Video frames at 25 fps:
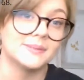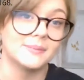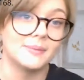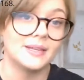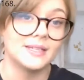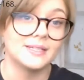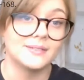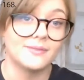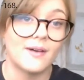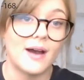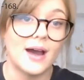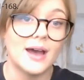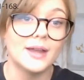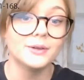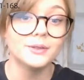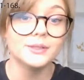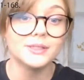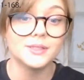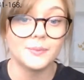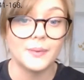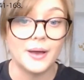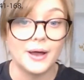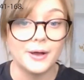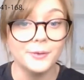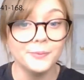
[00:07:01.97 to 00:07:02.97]
is vital
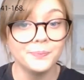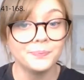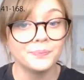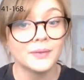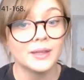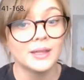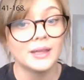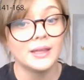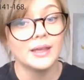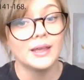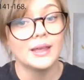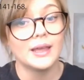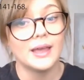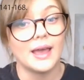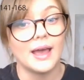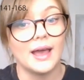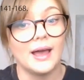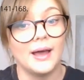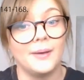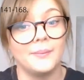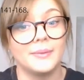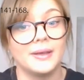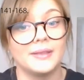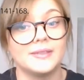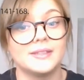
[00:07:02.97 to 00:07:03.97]
as well,
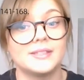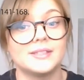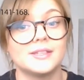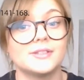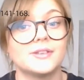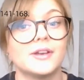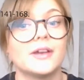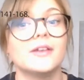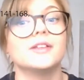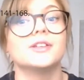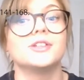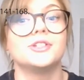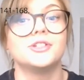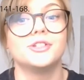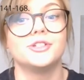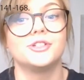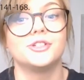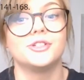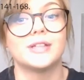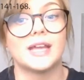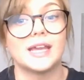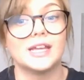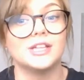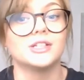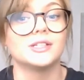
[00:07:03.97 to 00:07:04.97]
and this is so that
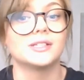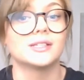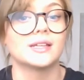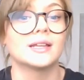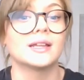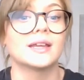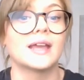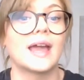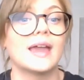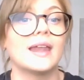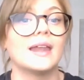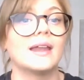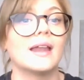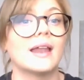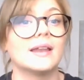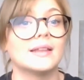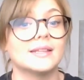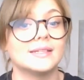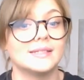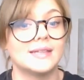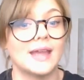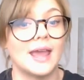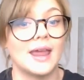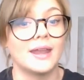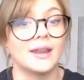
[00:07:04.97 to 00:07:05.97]
teachers can gain an
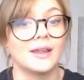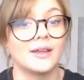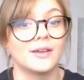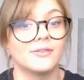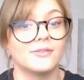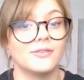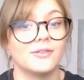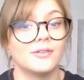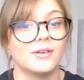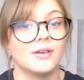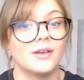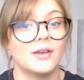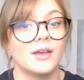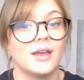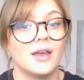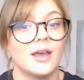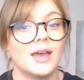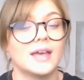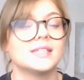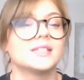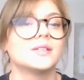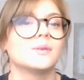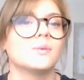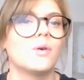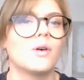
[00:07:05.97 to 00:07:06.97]
understanding
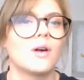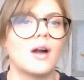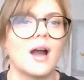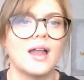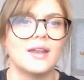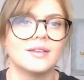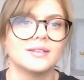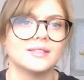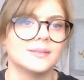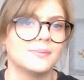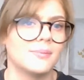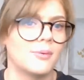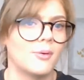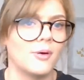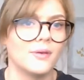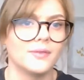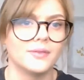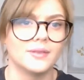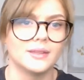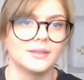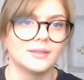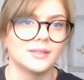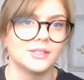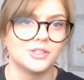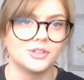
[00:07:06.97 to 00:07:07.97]
as to what kind of support
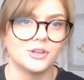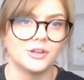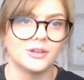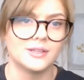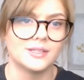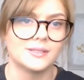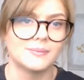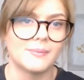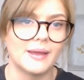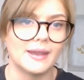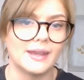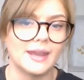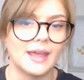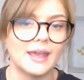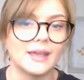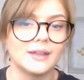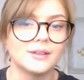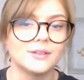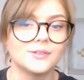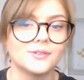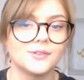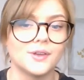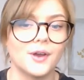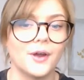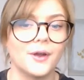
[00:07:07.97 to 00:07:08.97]
that the students may need.
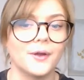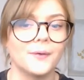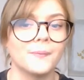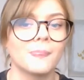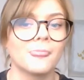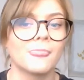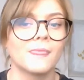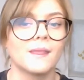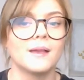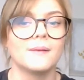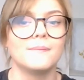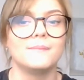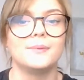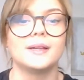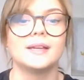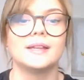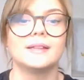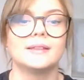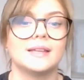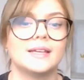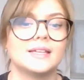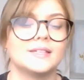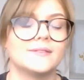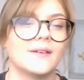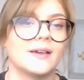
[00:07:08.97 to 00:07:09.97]
So
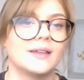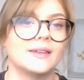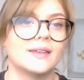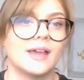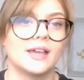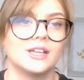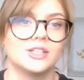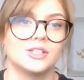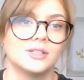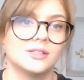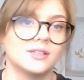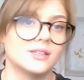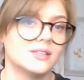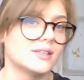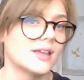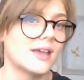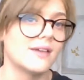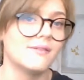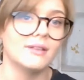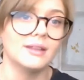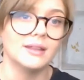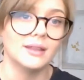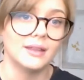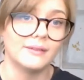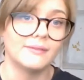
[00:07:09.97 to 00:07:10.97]
building these foundations is
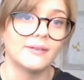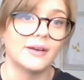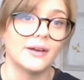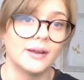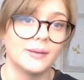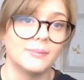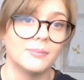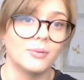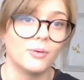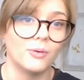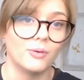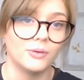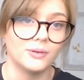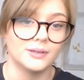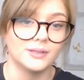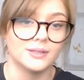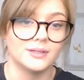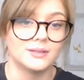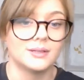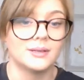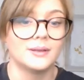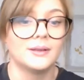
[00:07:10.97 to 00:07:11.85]
evidently very important.